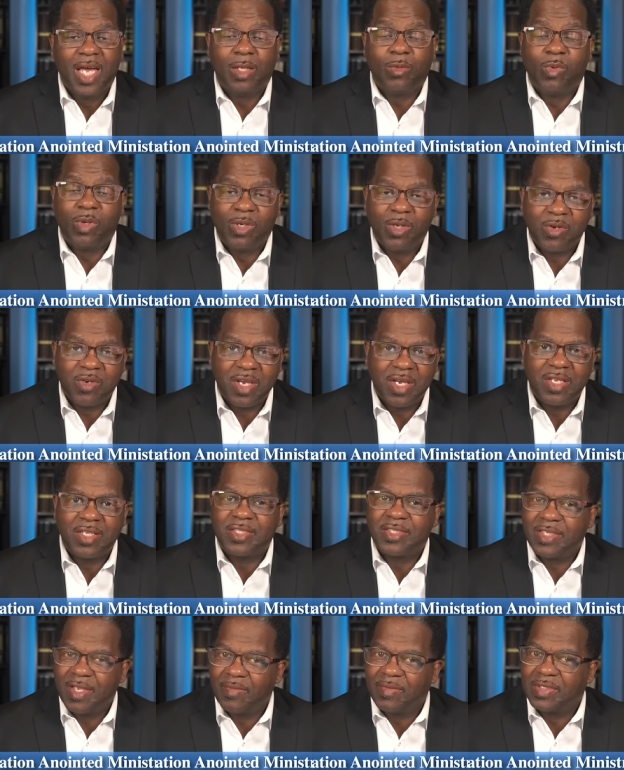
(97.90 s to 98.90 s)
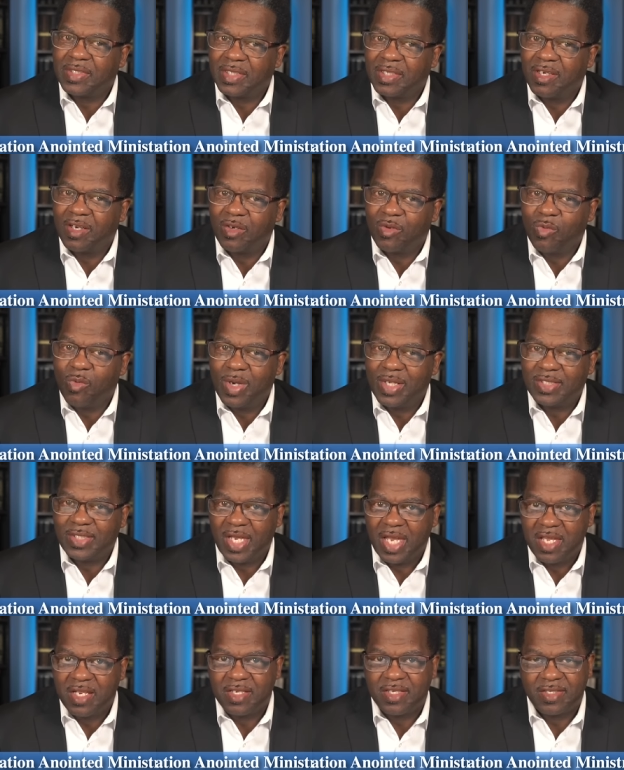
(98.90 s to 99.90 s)
And we're located 1700 West
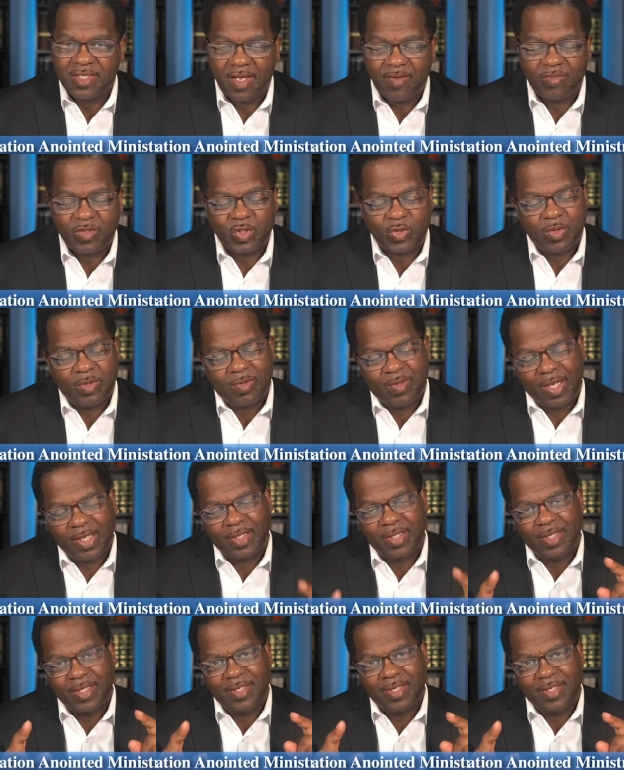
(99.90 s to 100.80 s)
87th Street right